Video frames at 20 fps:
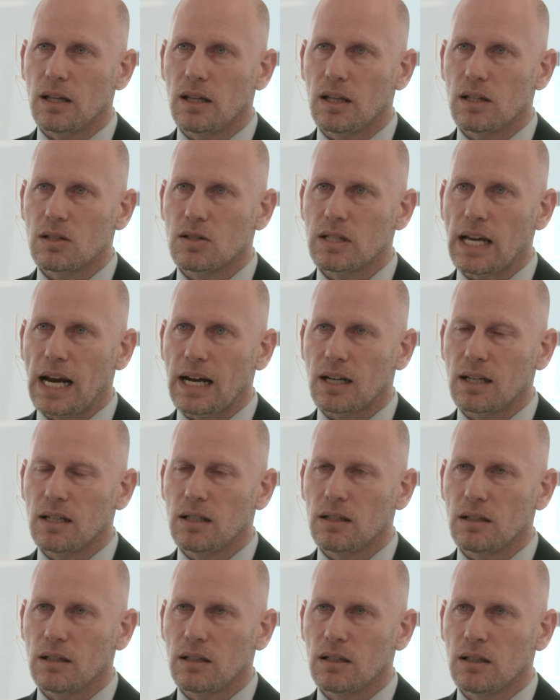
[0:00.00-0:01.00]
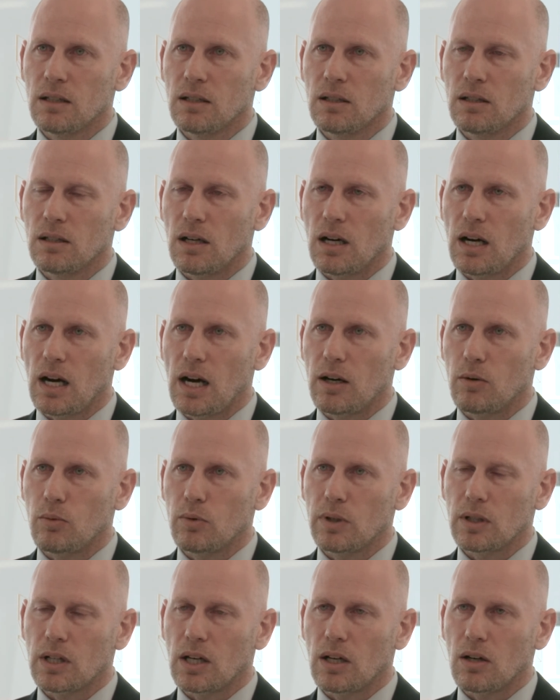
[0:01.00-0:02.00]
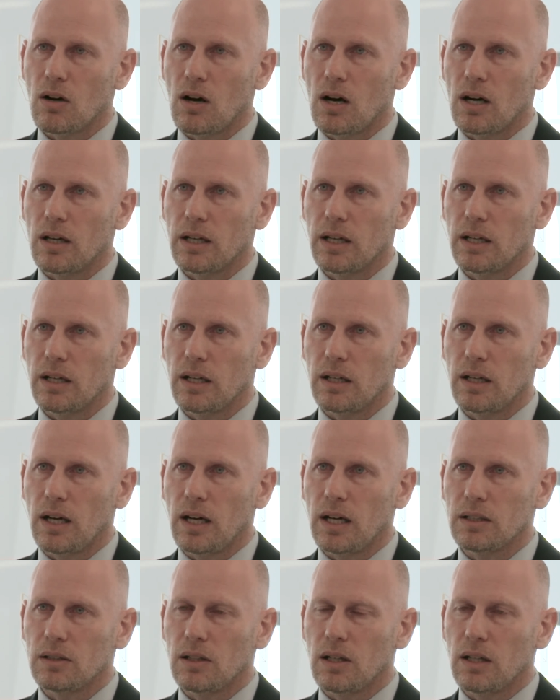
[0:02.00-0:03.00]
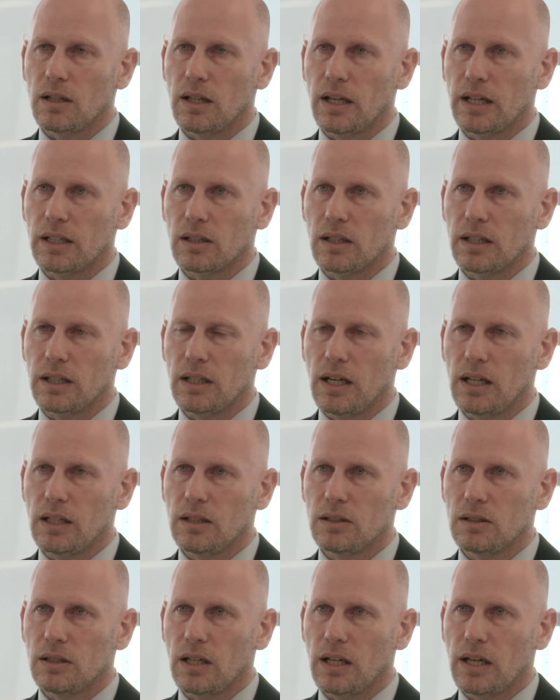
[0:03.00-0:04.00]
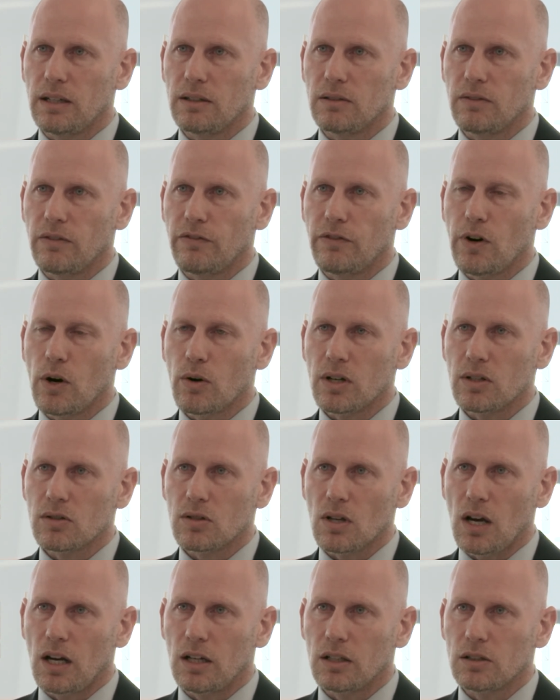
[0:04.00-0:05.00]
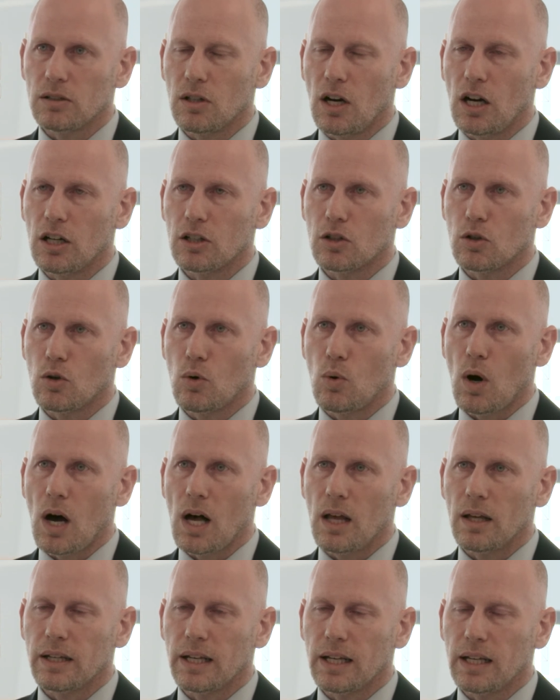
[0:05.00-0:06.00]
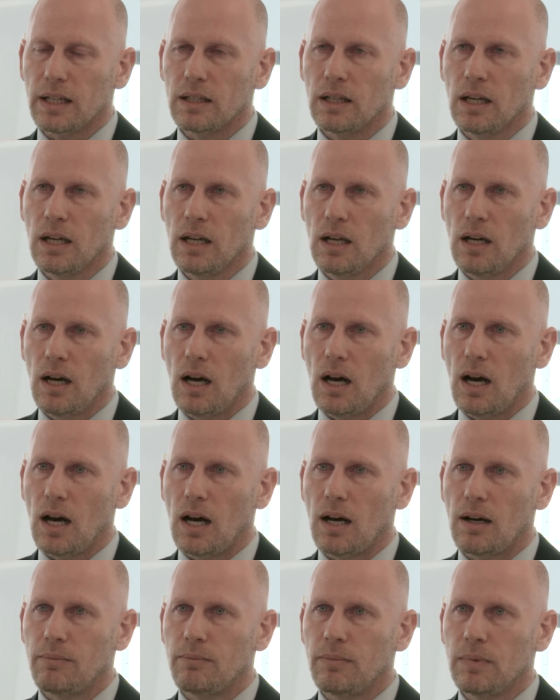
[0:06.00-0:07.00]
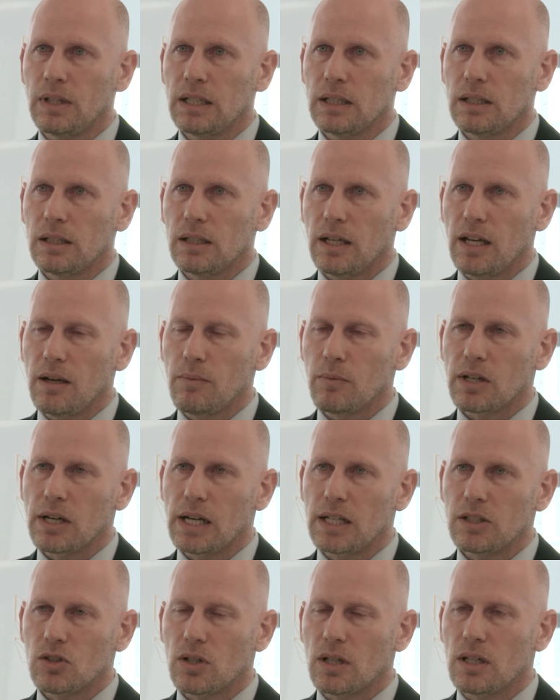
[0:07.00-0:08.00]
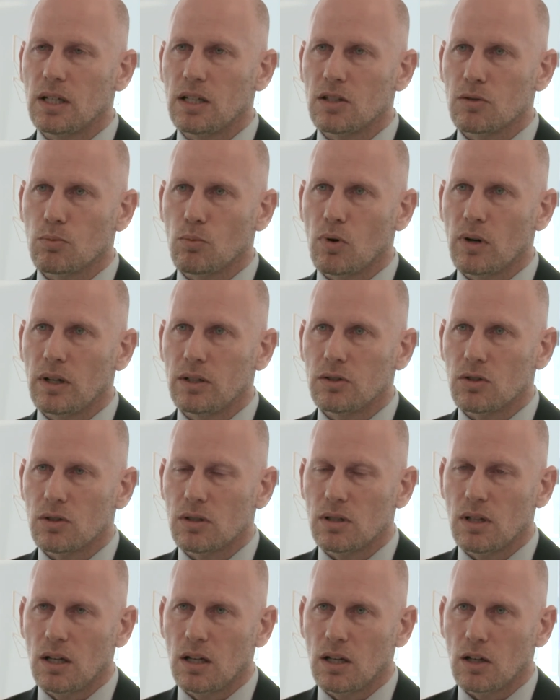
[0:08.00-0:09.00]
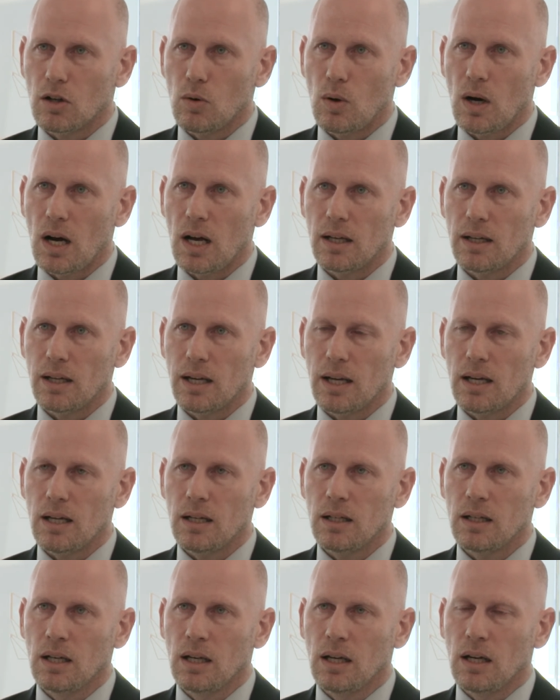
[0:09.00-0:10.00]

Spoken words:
The second, we can call it like a focus on quality. Immigration is more interested in quality,